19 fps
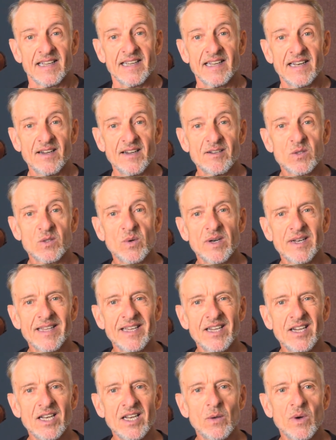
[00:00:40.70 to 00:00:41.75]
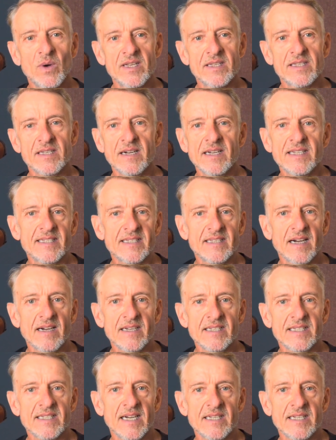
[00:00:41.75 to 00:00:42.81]
it's one of the early ones I
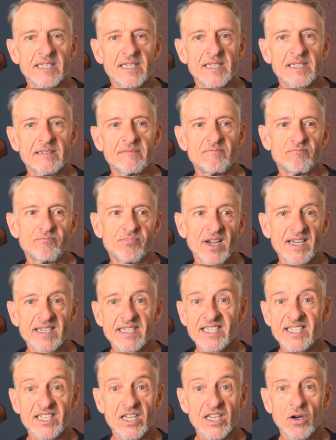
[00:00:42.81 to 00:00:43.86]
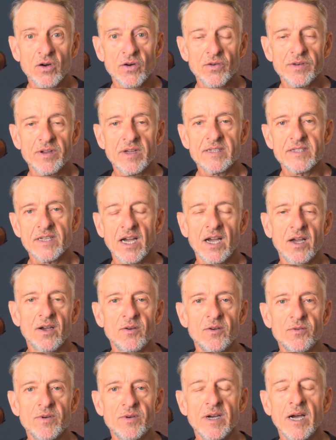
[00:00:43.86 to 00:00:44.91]
started practicing on.
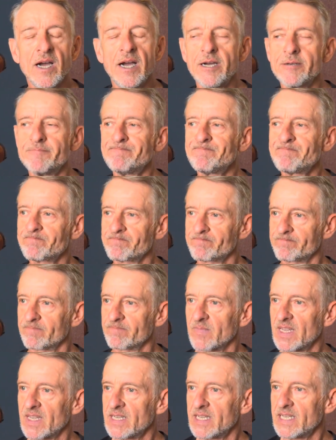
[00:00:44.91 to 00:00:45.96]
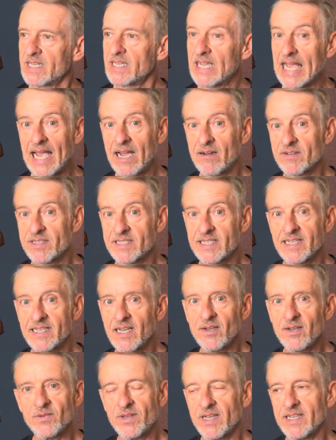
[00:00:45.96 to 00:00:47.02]
So how does it
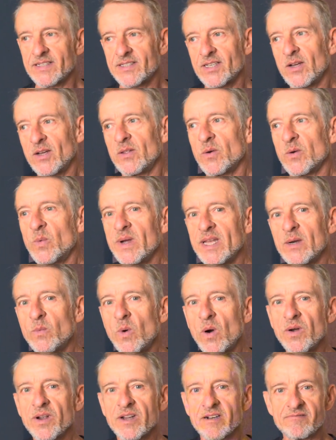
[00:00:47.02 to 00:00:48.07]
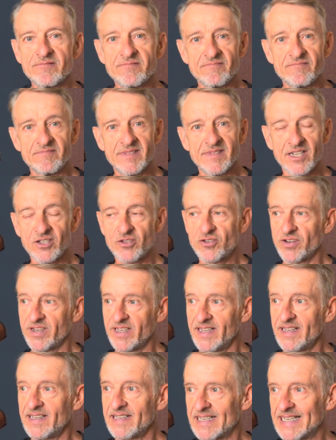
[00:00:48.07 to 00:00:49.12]
go then? So the WeeAhWonga
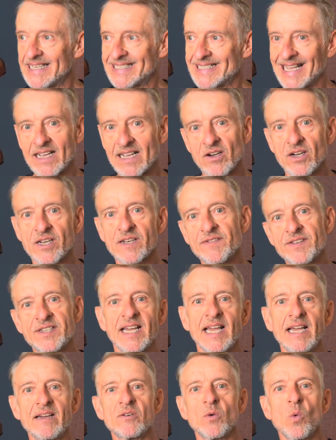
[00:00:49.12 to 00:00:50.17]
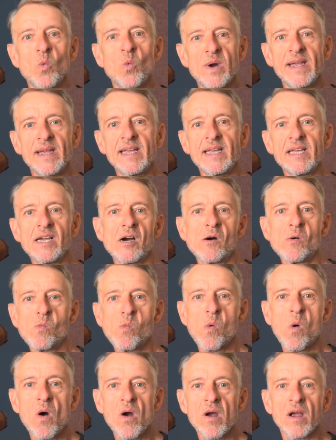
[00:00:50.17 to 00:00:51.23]
literally is that kind of sound.
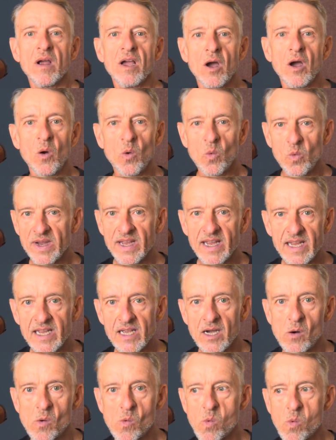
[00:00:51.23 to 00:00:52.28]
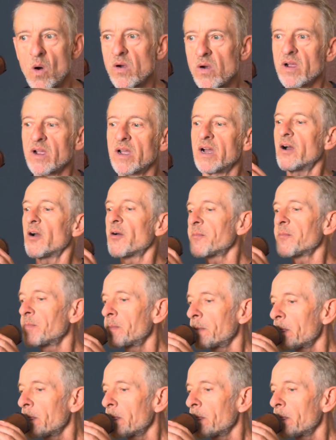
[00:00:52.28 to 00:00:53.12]
WeeAhWonga, WeeAhWonga.